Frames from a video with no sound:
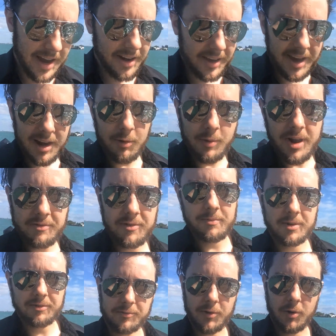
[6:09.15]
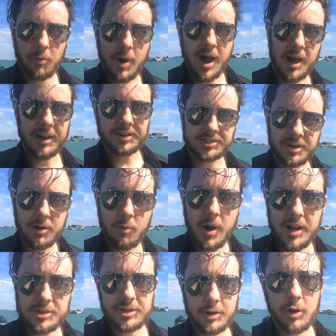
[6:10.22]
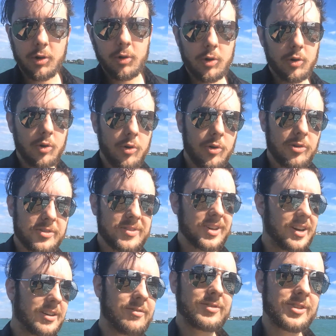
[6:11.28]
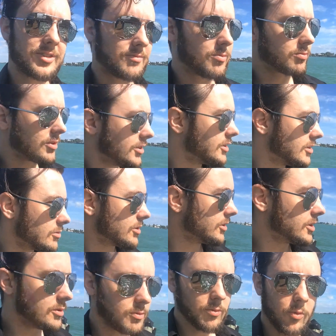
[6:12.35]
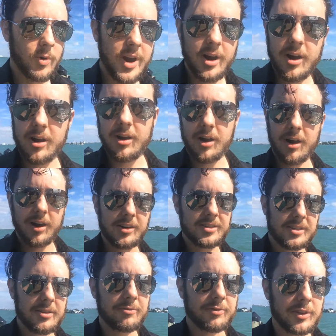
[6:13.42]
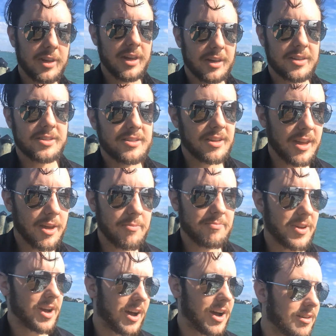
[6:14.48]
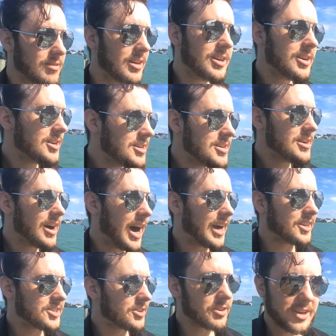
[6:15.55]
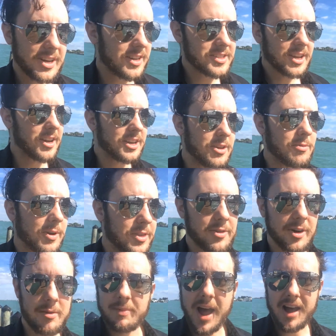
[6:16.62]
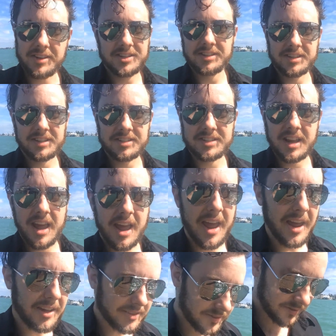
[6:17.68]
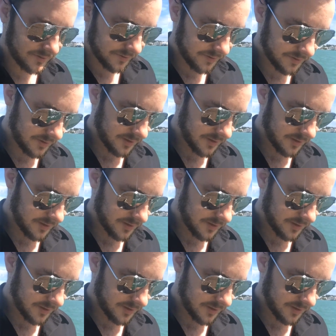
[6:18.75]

I eventually had to, leave my future wife and, move away long distance, take a job I absolutely hated